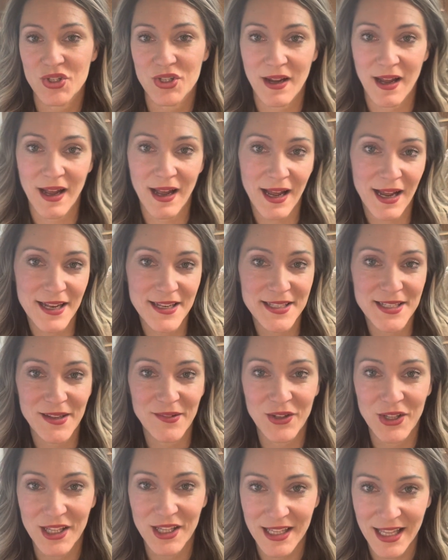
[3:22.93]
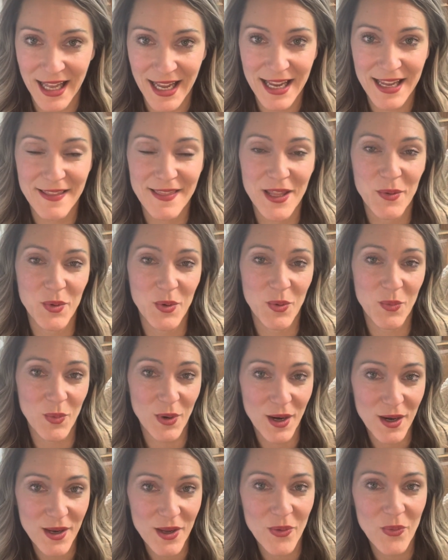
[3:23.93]
kinds of client that we're
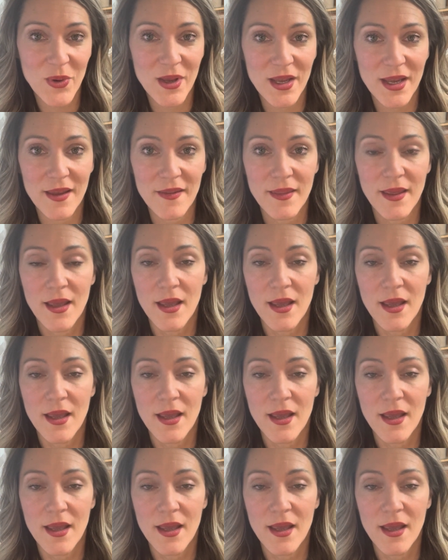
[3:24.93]
working with